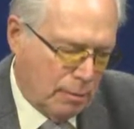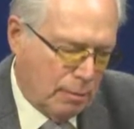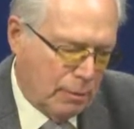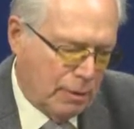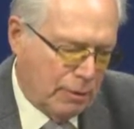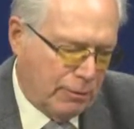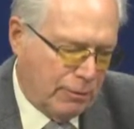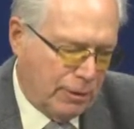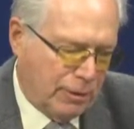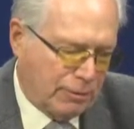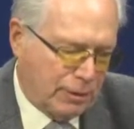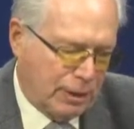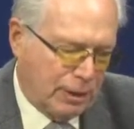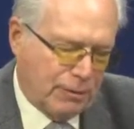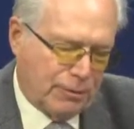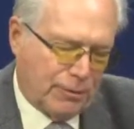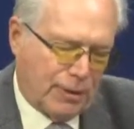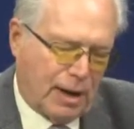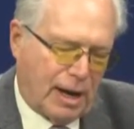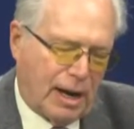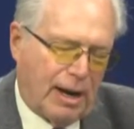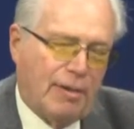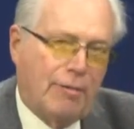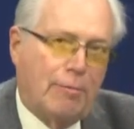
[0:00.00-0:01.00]

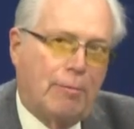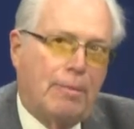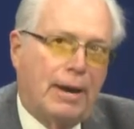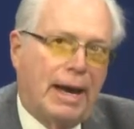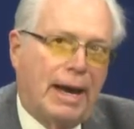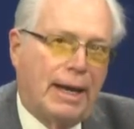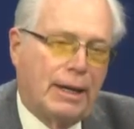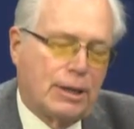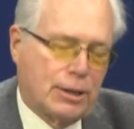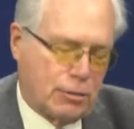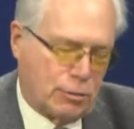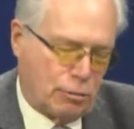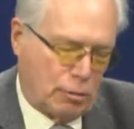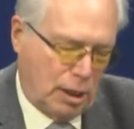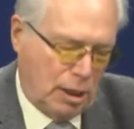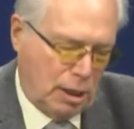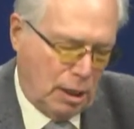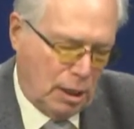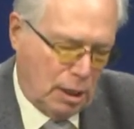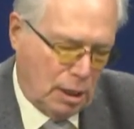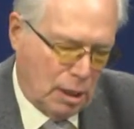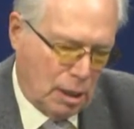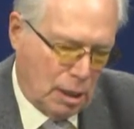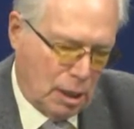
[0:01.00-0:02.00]
fifty-five Bank Street,
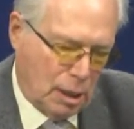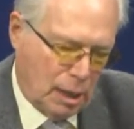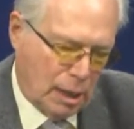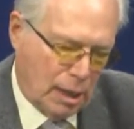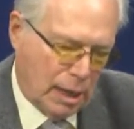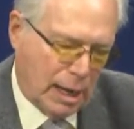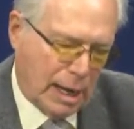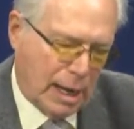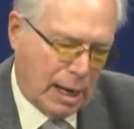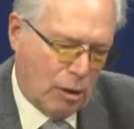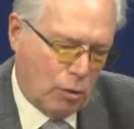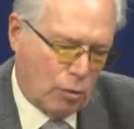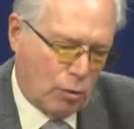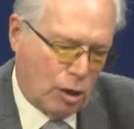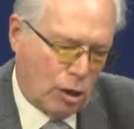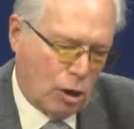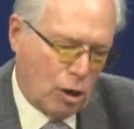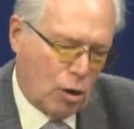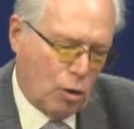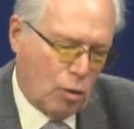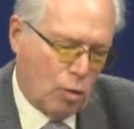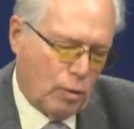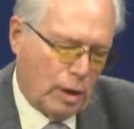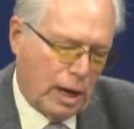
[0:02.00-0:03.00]
now
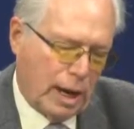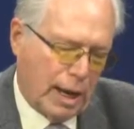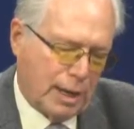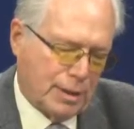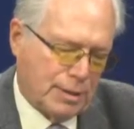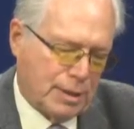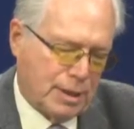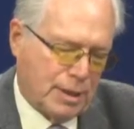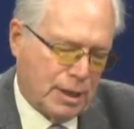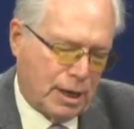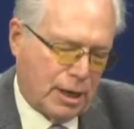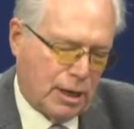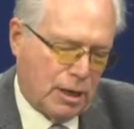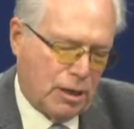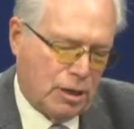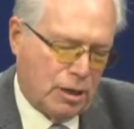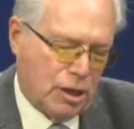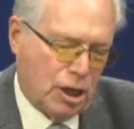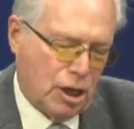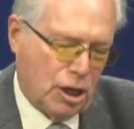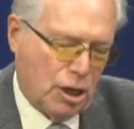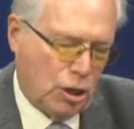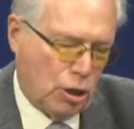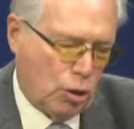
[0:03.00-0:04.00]
known as the
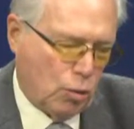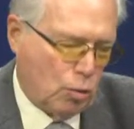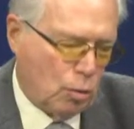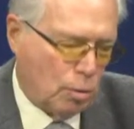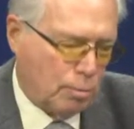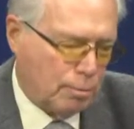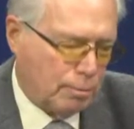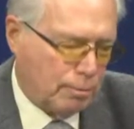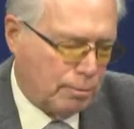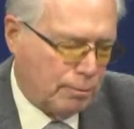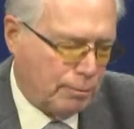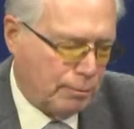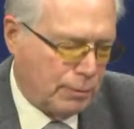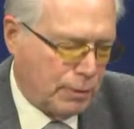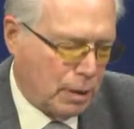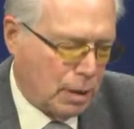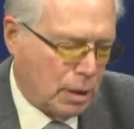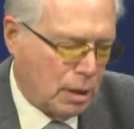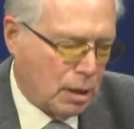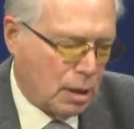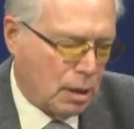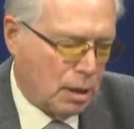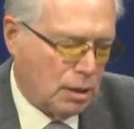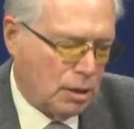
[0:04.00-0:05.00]
Continuum,
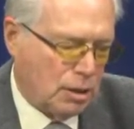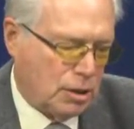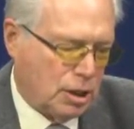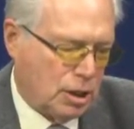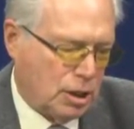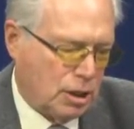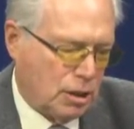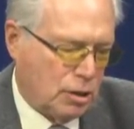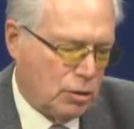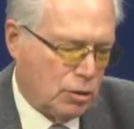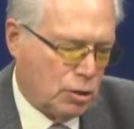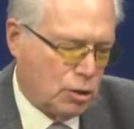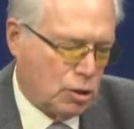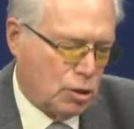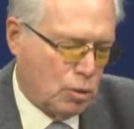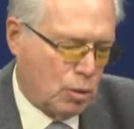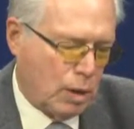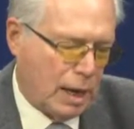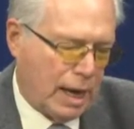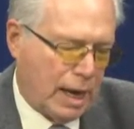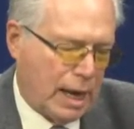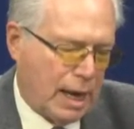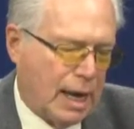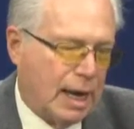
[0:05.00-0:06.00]
continues to
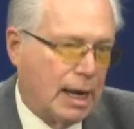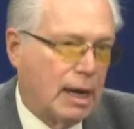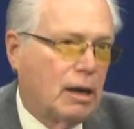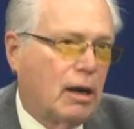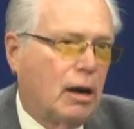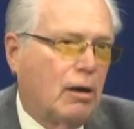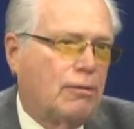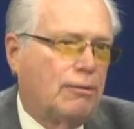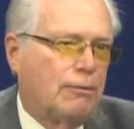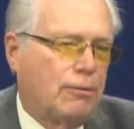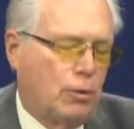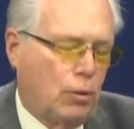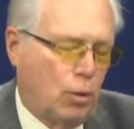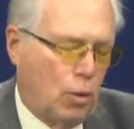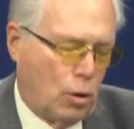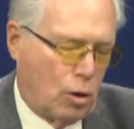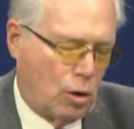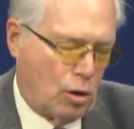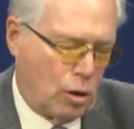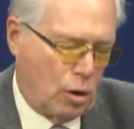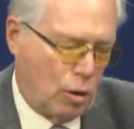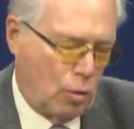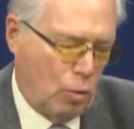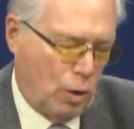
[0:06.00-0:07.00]
add a
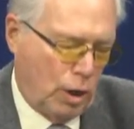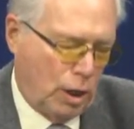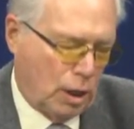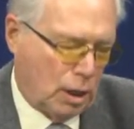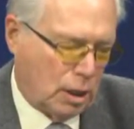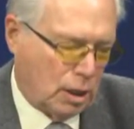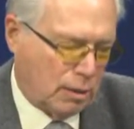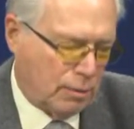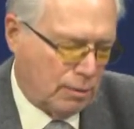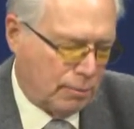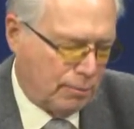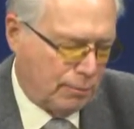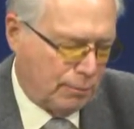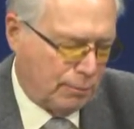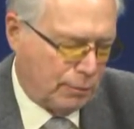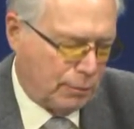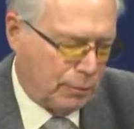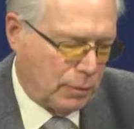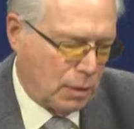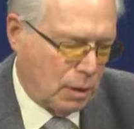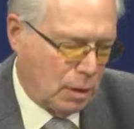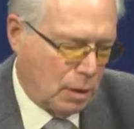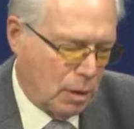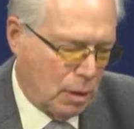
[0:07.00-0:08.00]
floor a week.
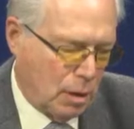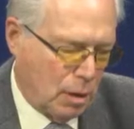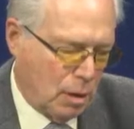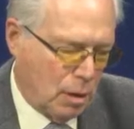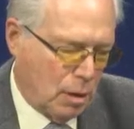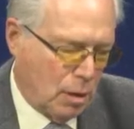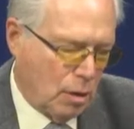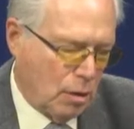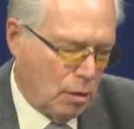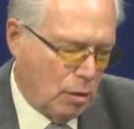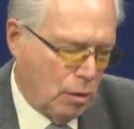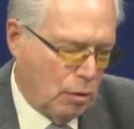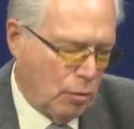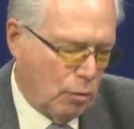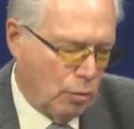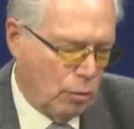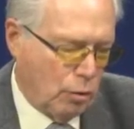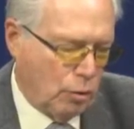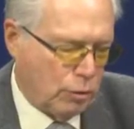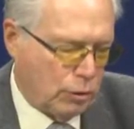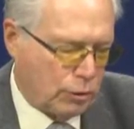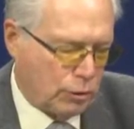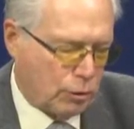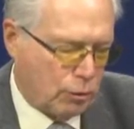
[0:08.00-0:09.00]

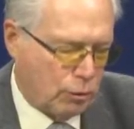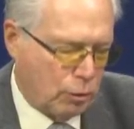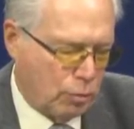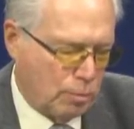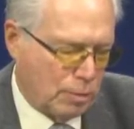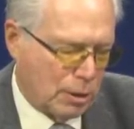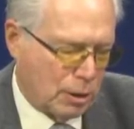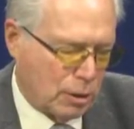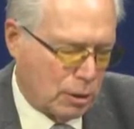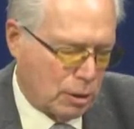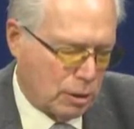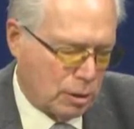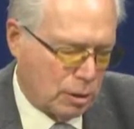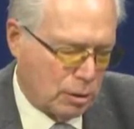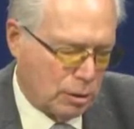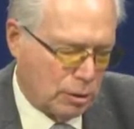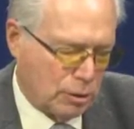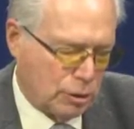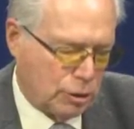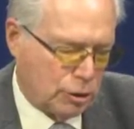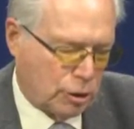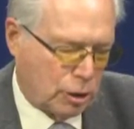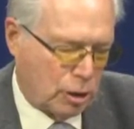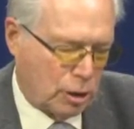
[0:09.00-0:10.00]
Ruth Gruber,
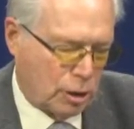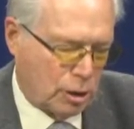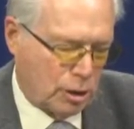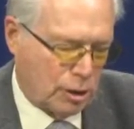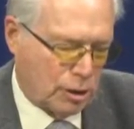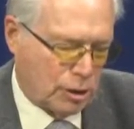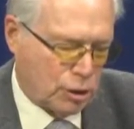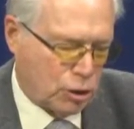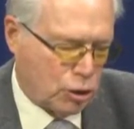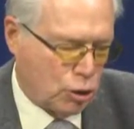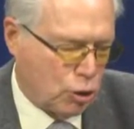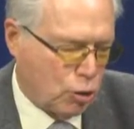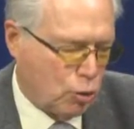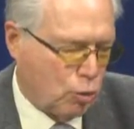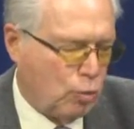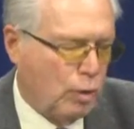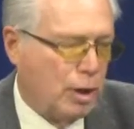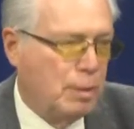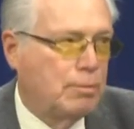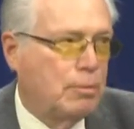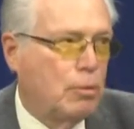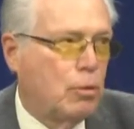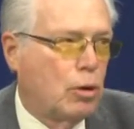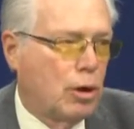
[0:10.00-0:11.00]
journalist who
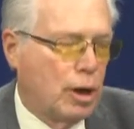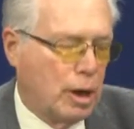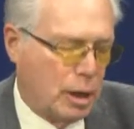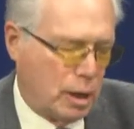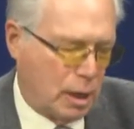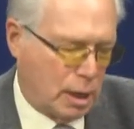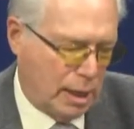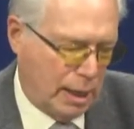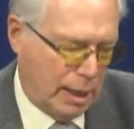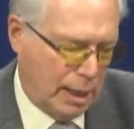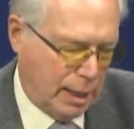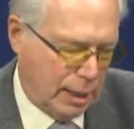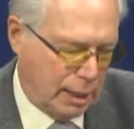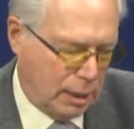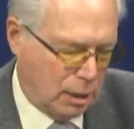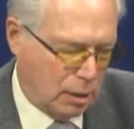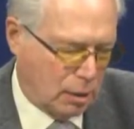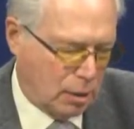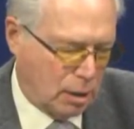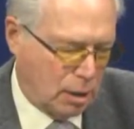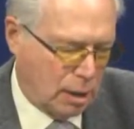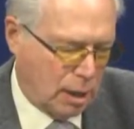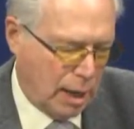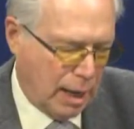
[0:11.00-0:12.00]
reported on
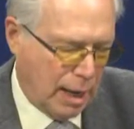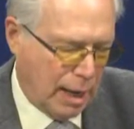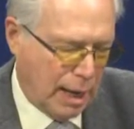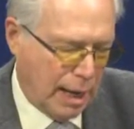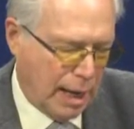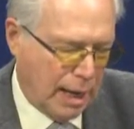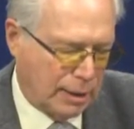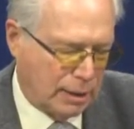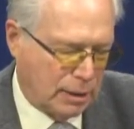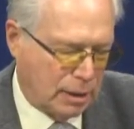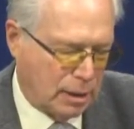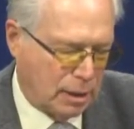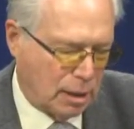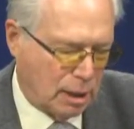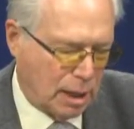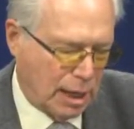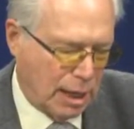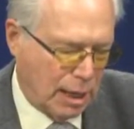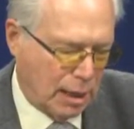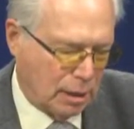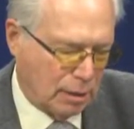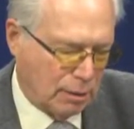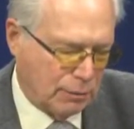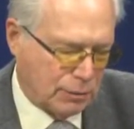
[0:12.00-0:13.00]
Hitler and
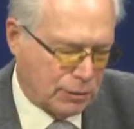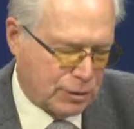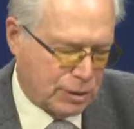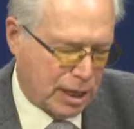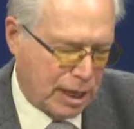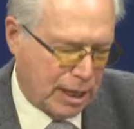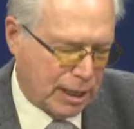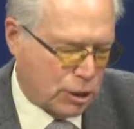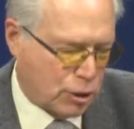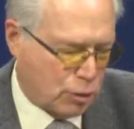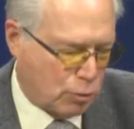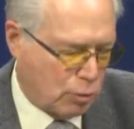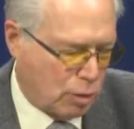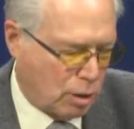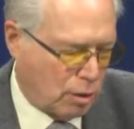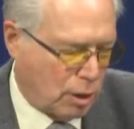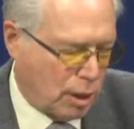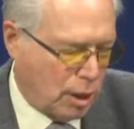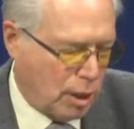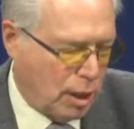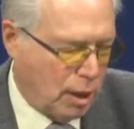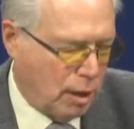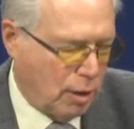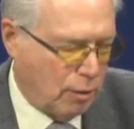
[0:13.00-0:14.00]
denial of
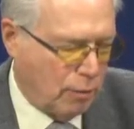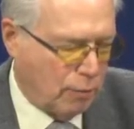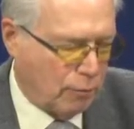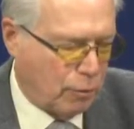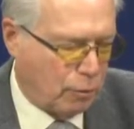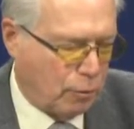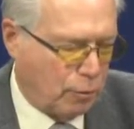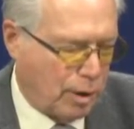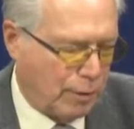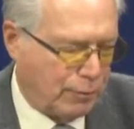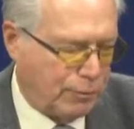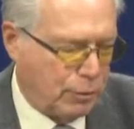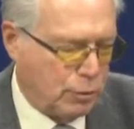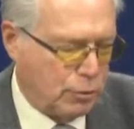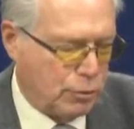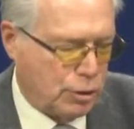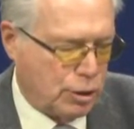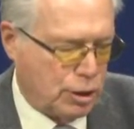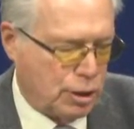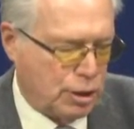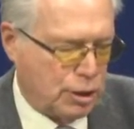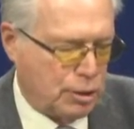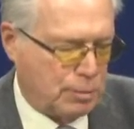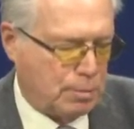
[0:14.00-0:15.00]
sanctuary for
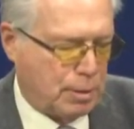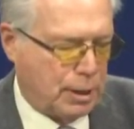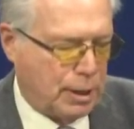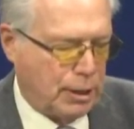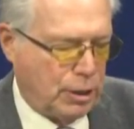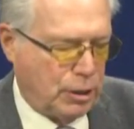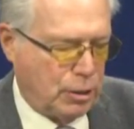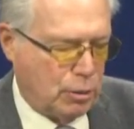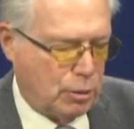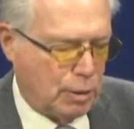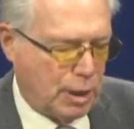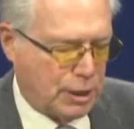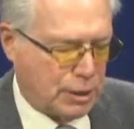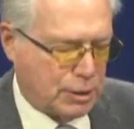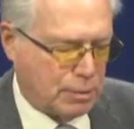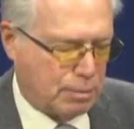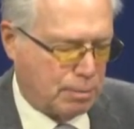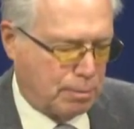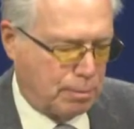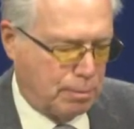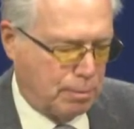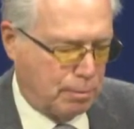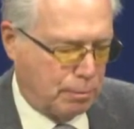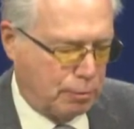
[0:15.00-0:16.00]
refugees by U S
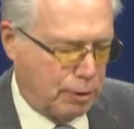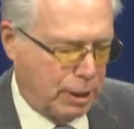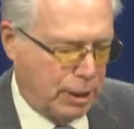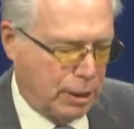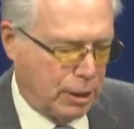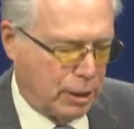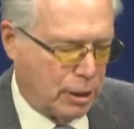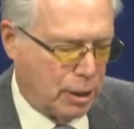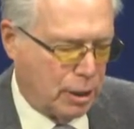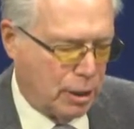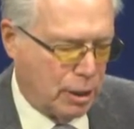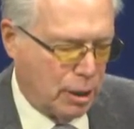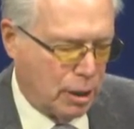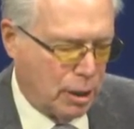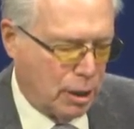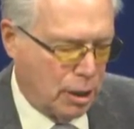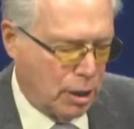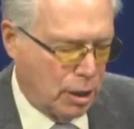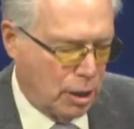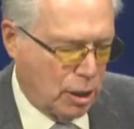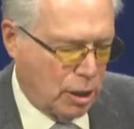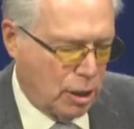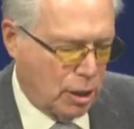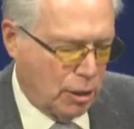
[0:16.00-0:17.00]
Britain
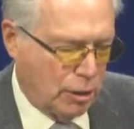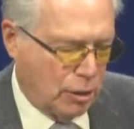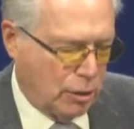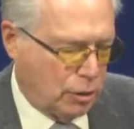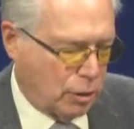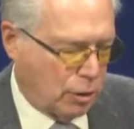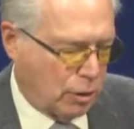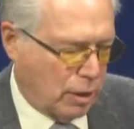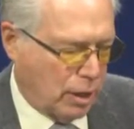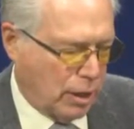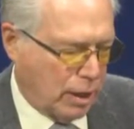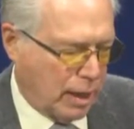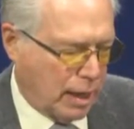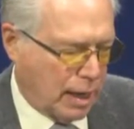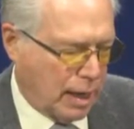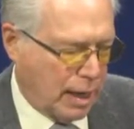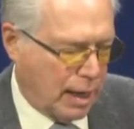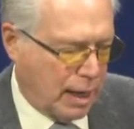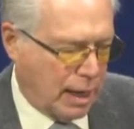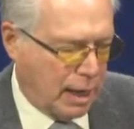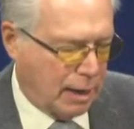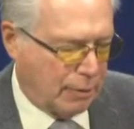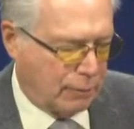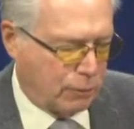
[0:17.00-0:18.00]
during and
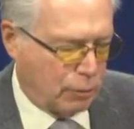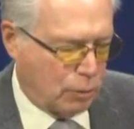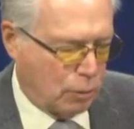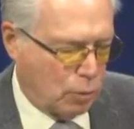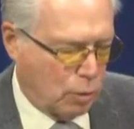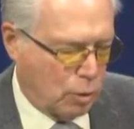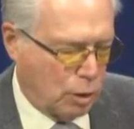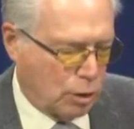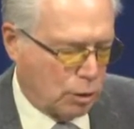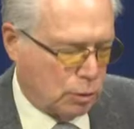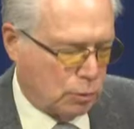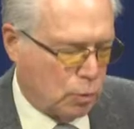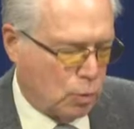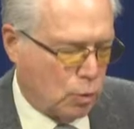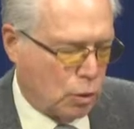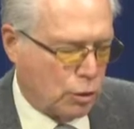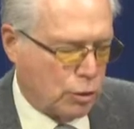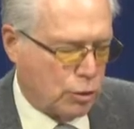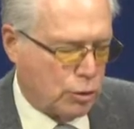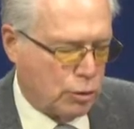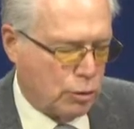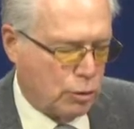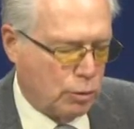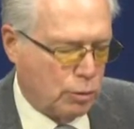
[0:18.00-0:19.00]
after World War
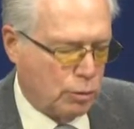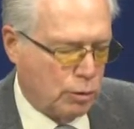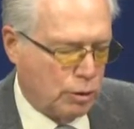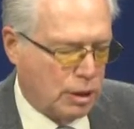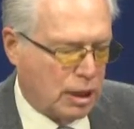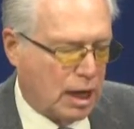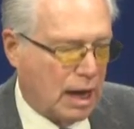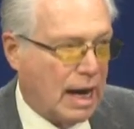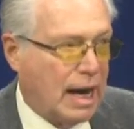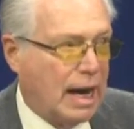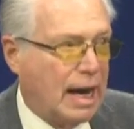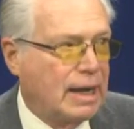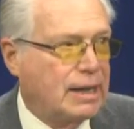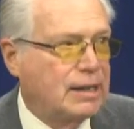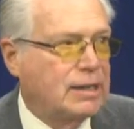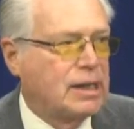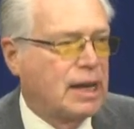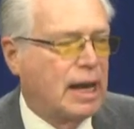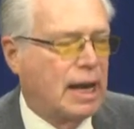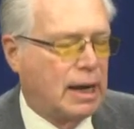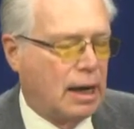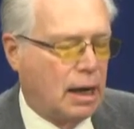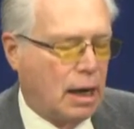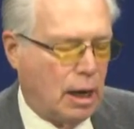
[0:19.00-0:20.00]
Two, dies
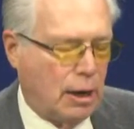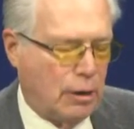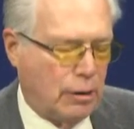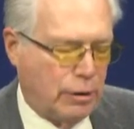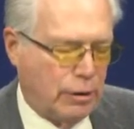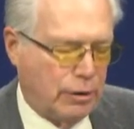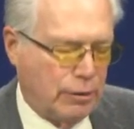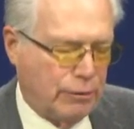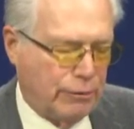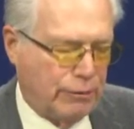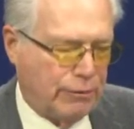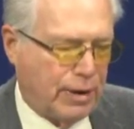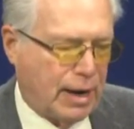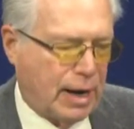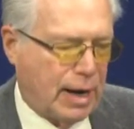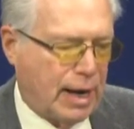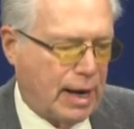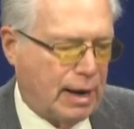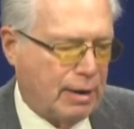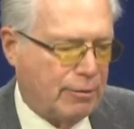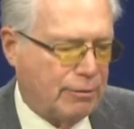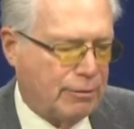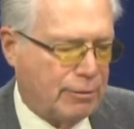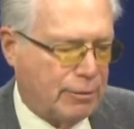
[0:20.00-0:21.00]
at one hundred and
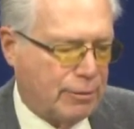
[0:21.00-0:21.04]
five.